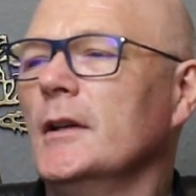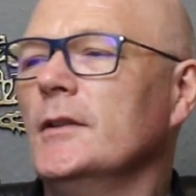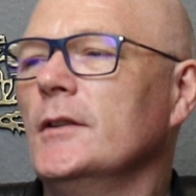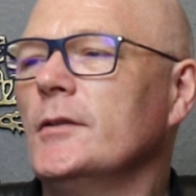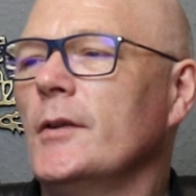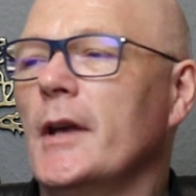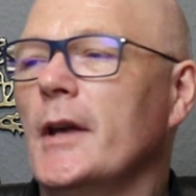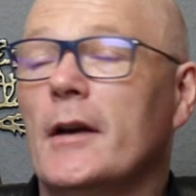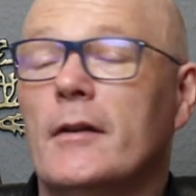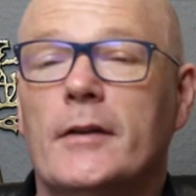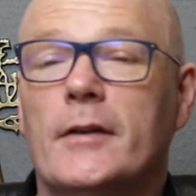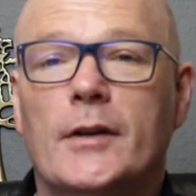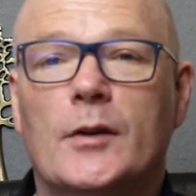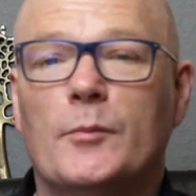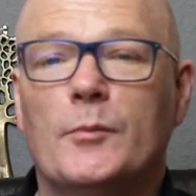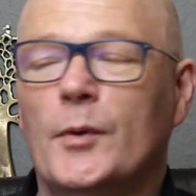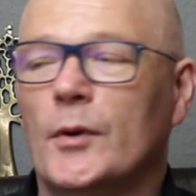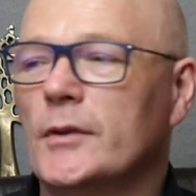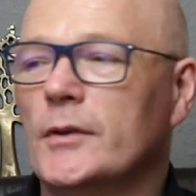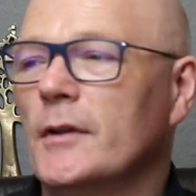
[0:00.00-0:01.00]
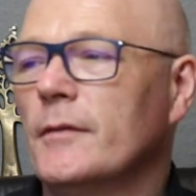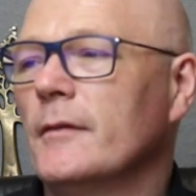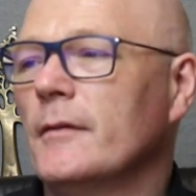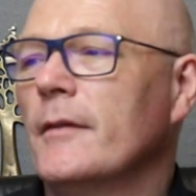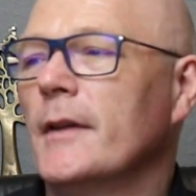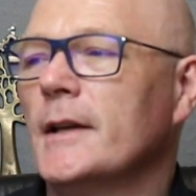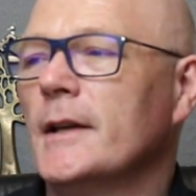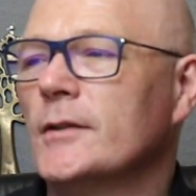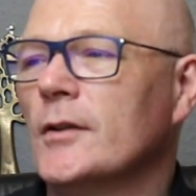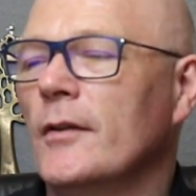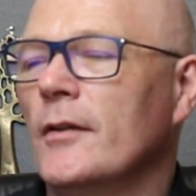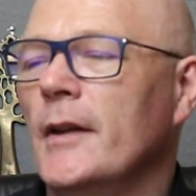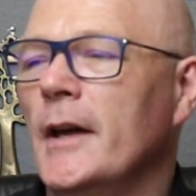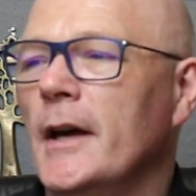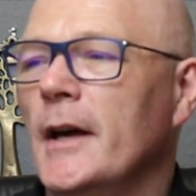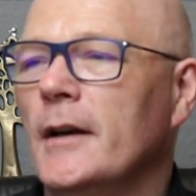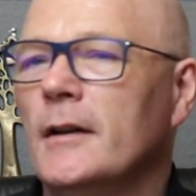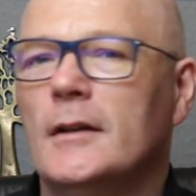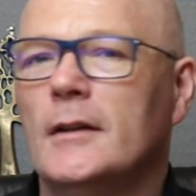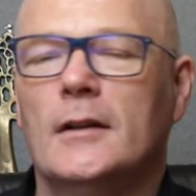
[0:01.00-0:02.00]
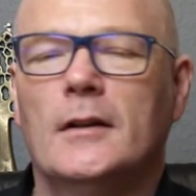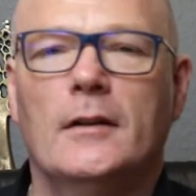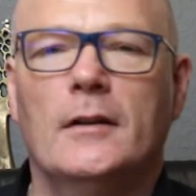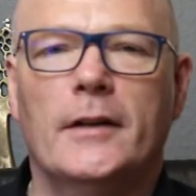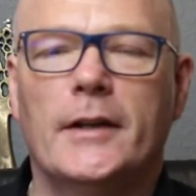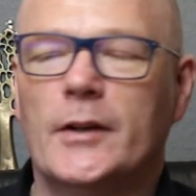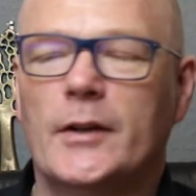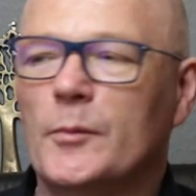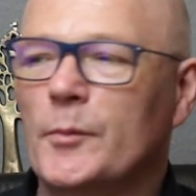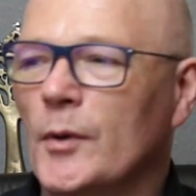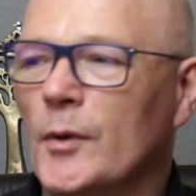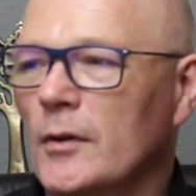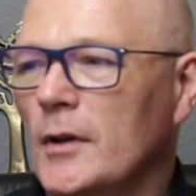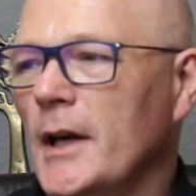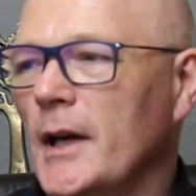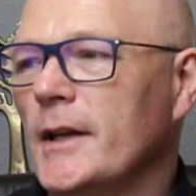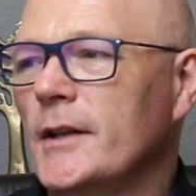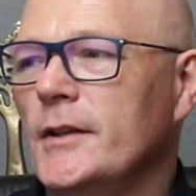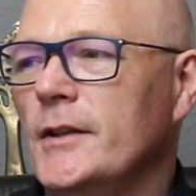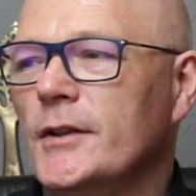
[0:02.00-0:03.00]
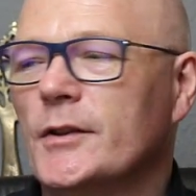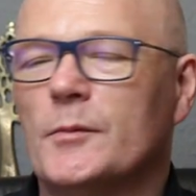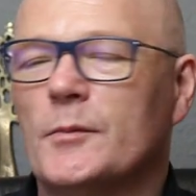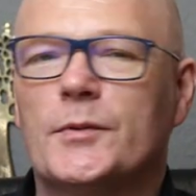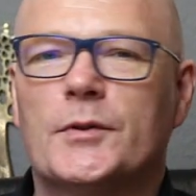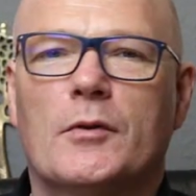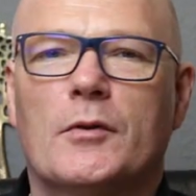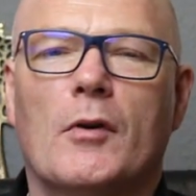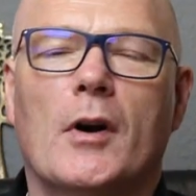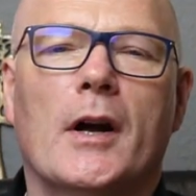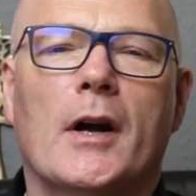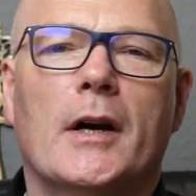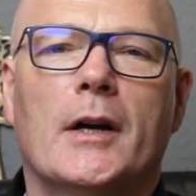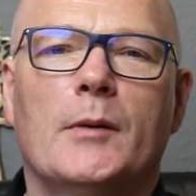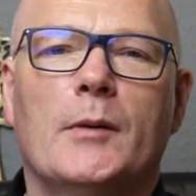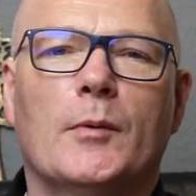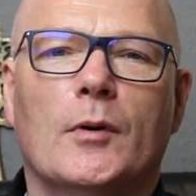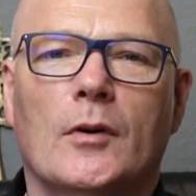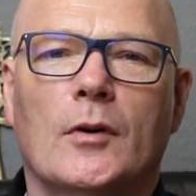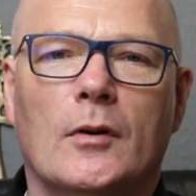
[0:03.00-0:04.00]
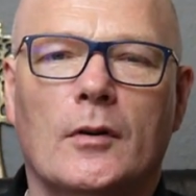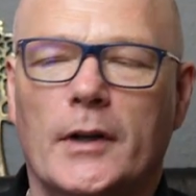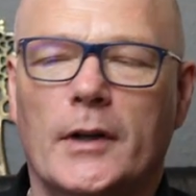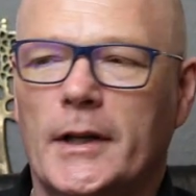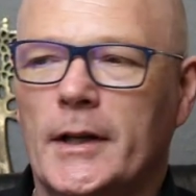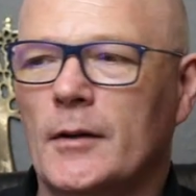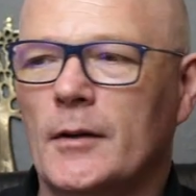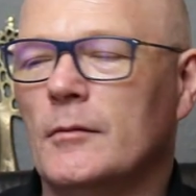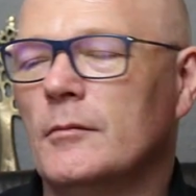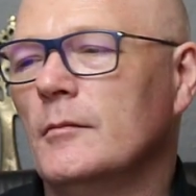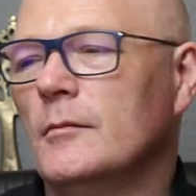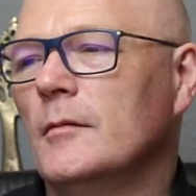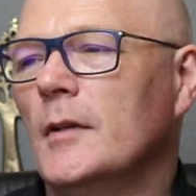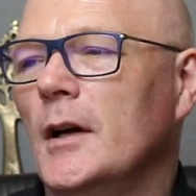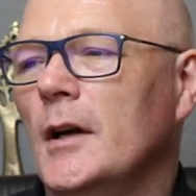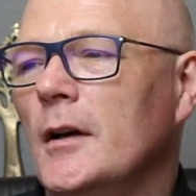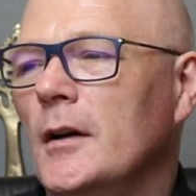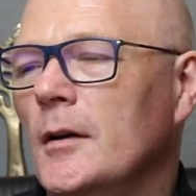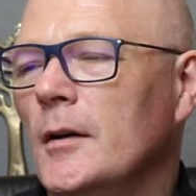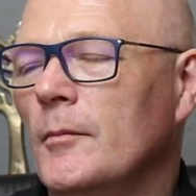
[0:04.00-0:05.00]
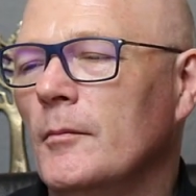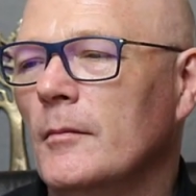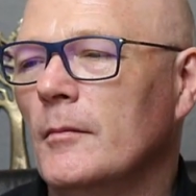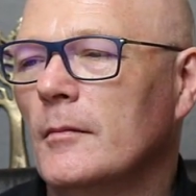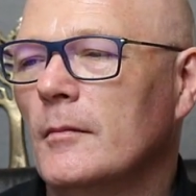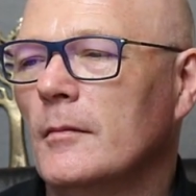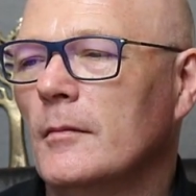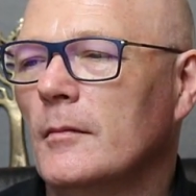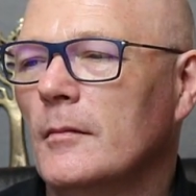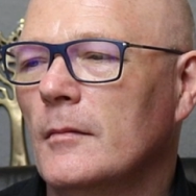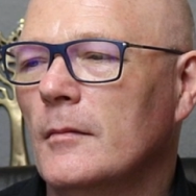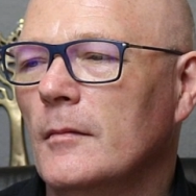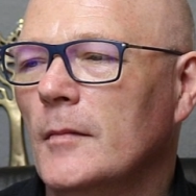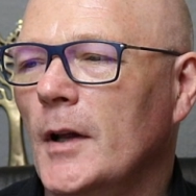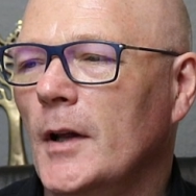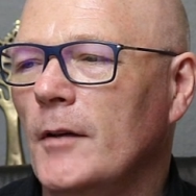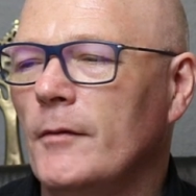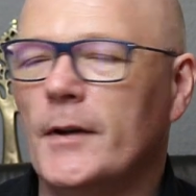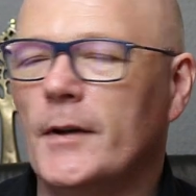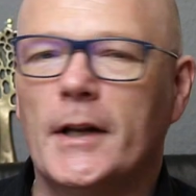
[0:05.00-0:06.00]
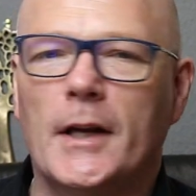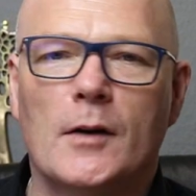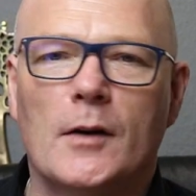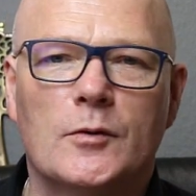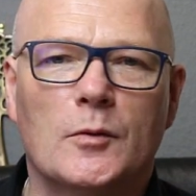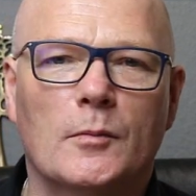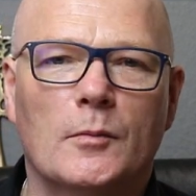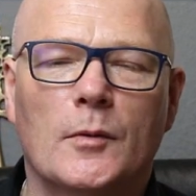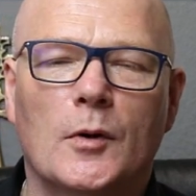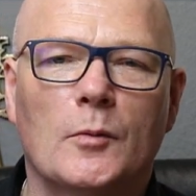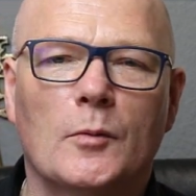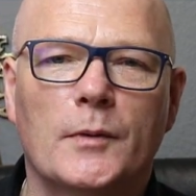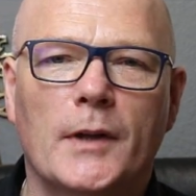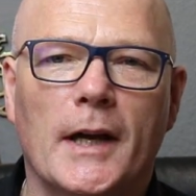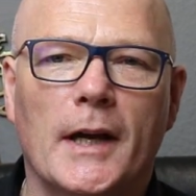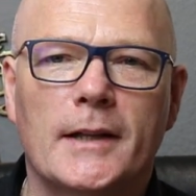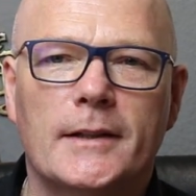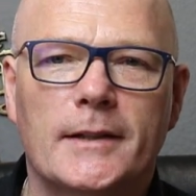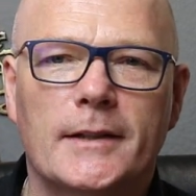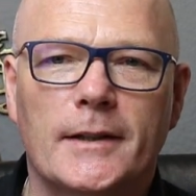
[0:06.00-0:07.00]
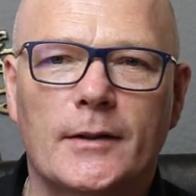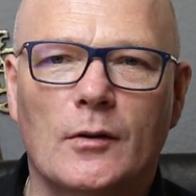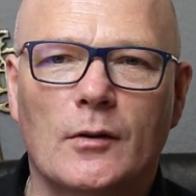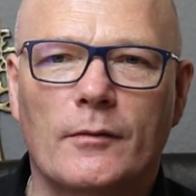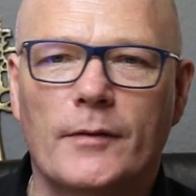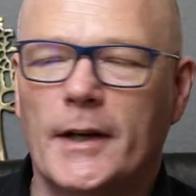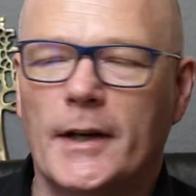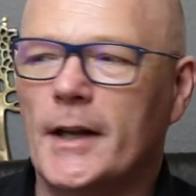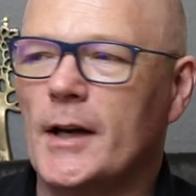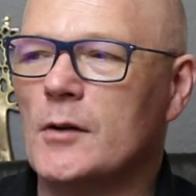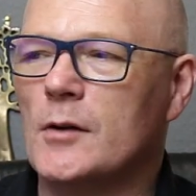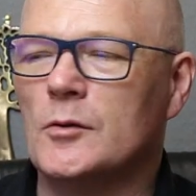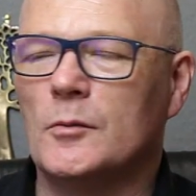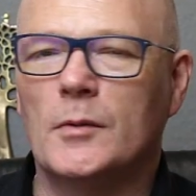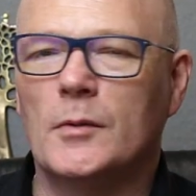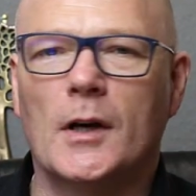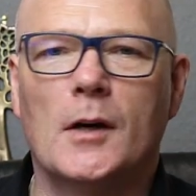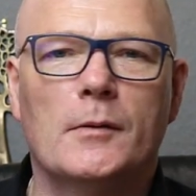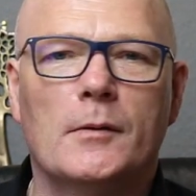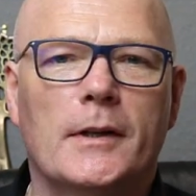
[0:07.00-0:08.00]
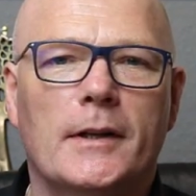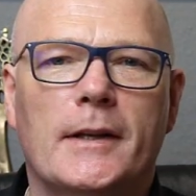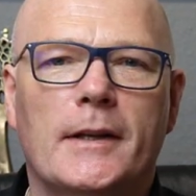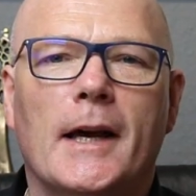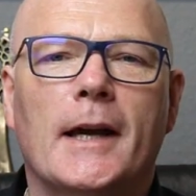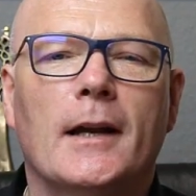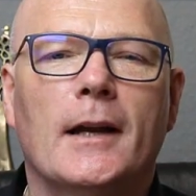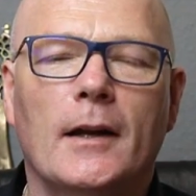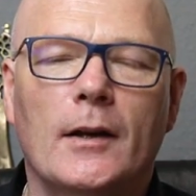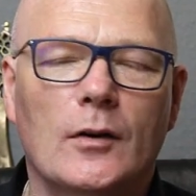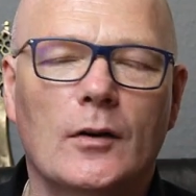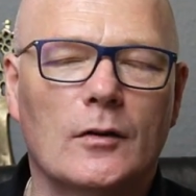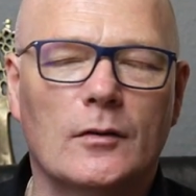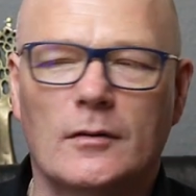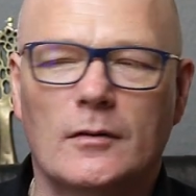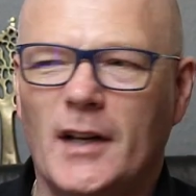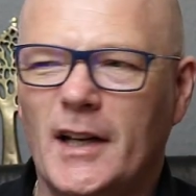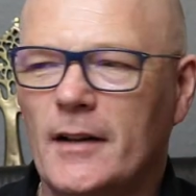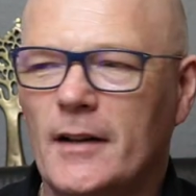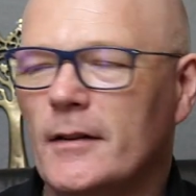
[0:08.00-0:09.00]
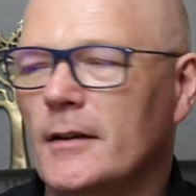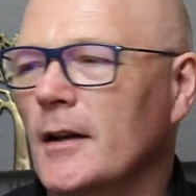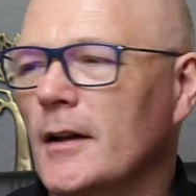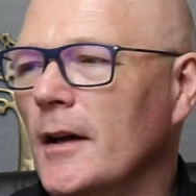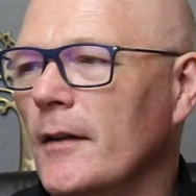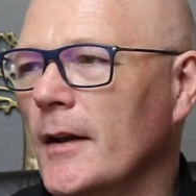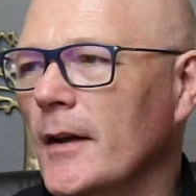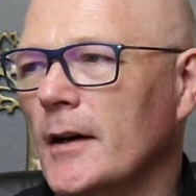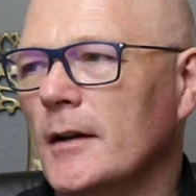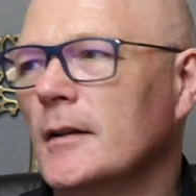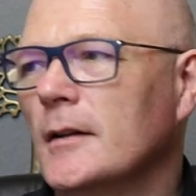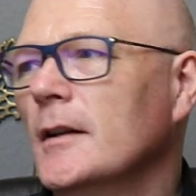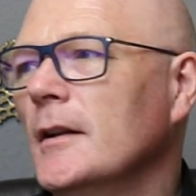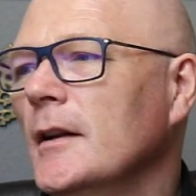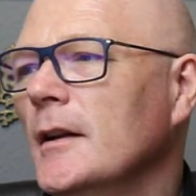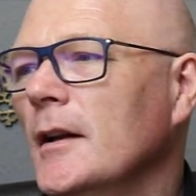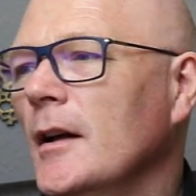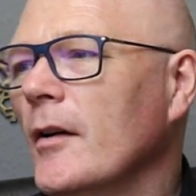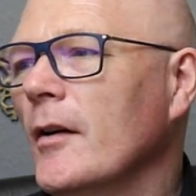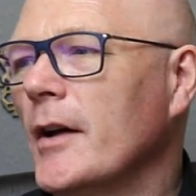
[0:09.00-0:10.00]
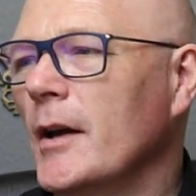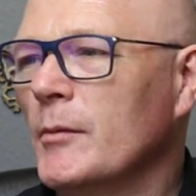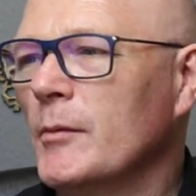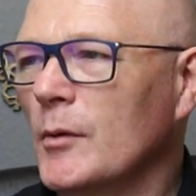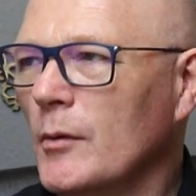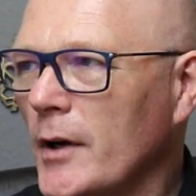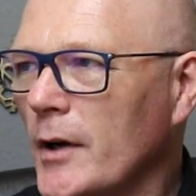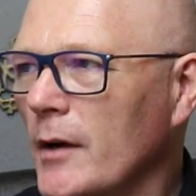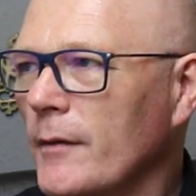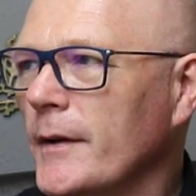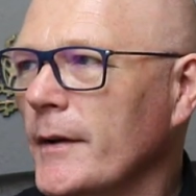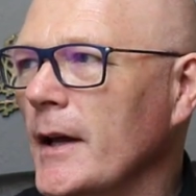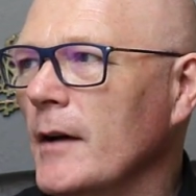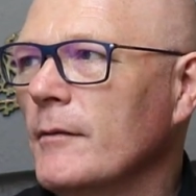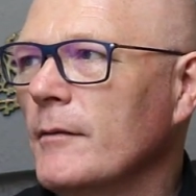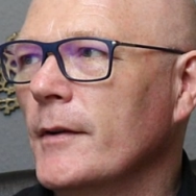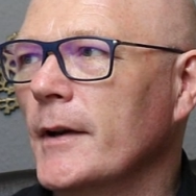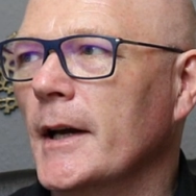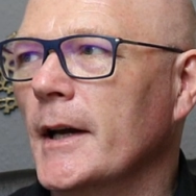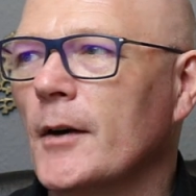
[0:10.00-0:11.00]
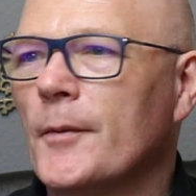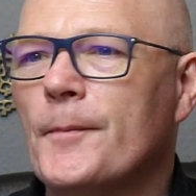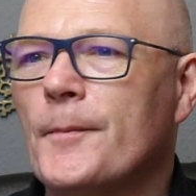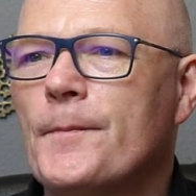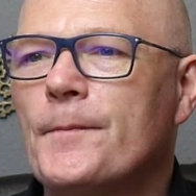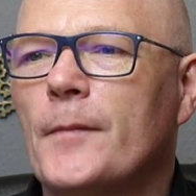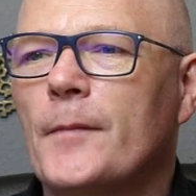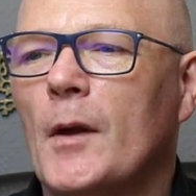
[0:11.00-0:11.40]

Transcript: So yeah, you can put different things on there. You can put like you subscribe or you know um, videos up updated or videos uploaded daily or anything like that. Okay, but we'll go for that for now.